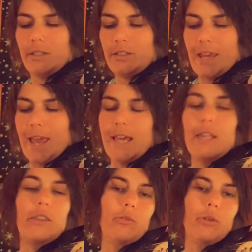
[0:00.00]
to
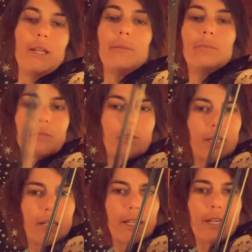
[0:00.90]
A3,
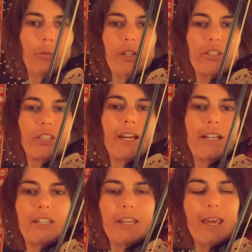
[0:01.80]
and we slide
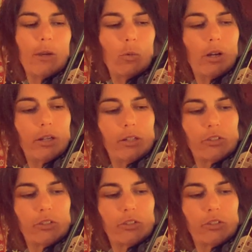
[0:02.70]
into A1,